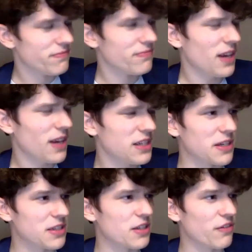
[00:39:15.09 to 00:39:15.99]
I to
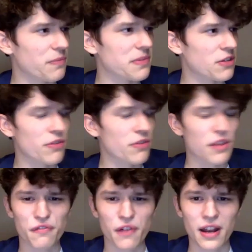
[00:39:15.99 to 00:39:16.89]
myself am dearer
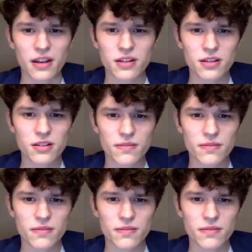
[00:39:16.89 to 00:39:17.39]
than a friend,